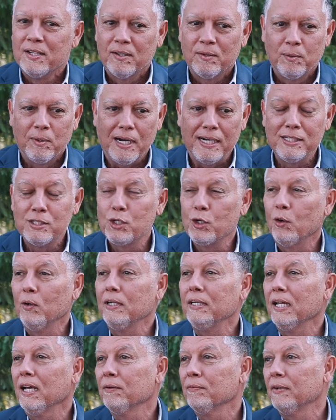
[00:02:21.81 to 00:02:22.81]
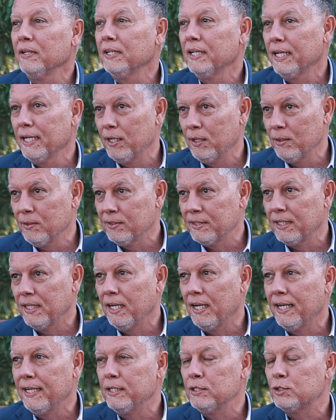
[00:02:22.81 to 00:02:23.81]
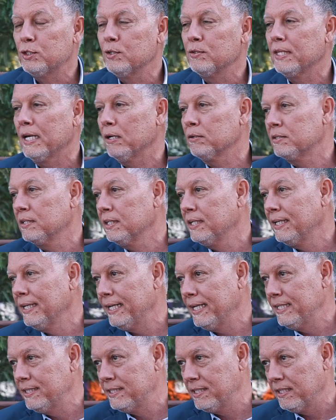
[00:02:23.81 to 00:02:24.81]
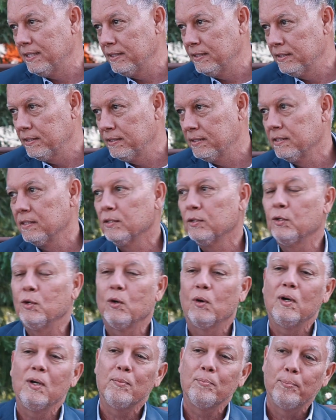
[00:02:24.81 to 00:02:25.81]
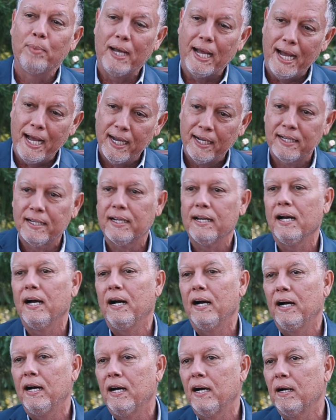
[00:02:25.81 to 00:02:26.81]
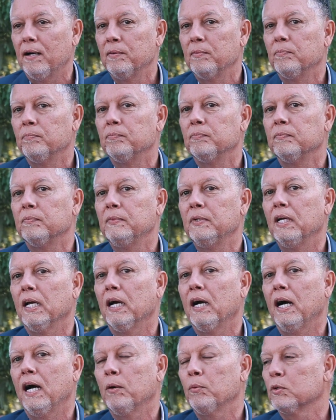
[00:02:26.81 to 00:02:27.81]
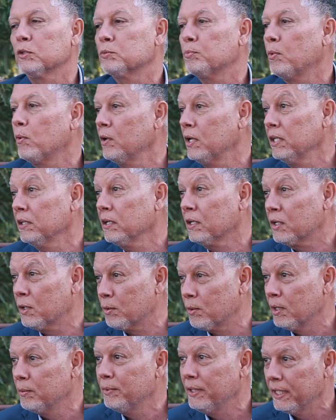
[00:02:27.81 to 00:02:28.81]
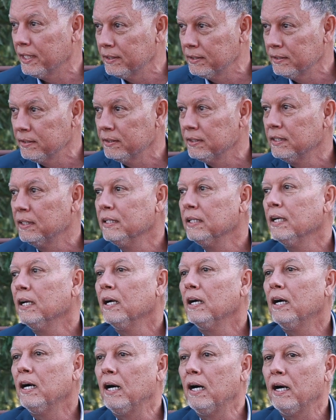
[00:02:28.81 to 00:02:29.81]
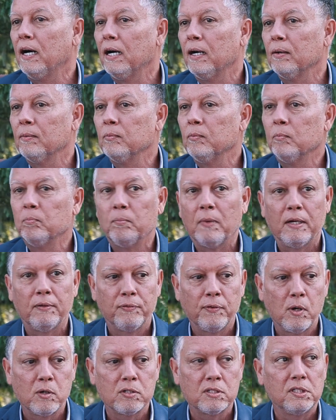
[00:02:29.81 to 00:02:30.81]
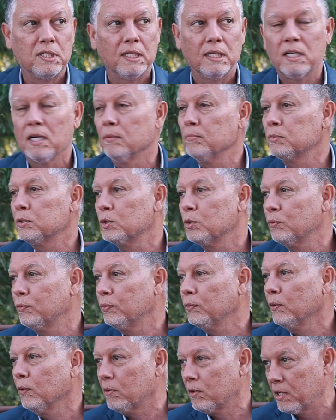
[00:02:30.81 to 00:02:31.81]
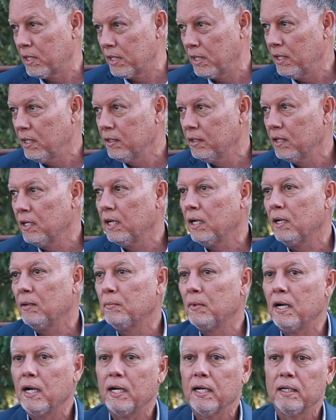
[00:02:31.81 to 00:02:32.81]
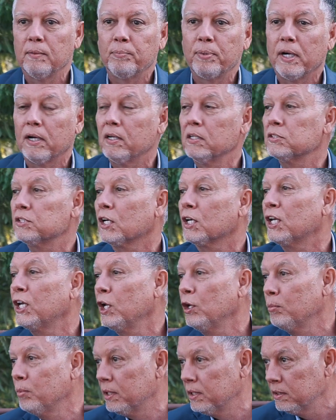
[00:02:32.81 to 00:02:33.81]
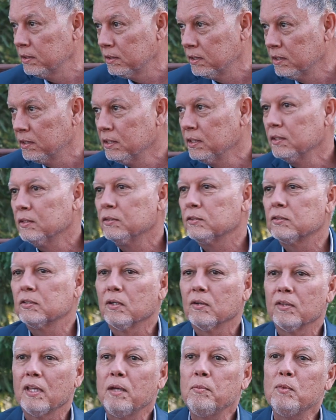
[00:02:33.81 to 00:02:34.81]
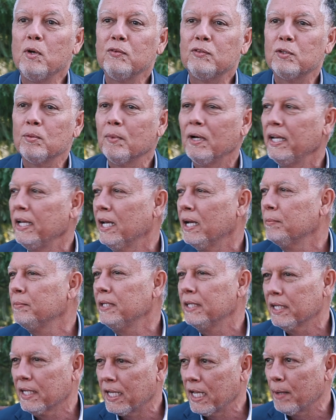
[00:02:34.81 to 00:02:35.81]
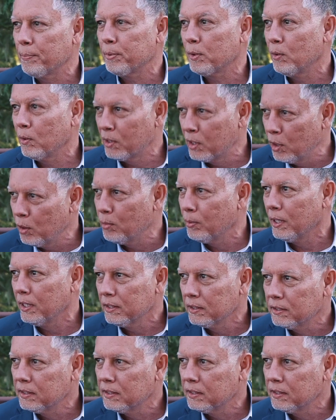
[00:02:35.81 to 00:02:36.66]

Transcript: Well, I joined AdventHealth in 2018. Going back, I was born in the Caribbean. My folks did come to Florida. My parents are Cuban, so they moved to Miami, the capital of Cuba.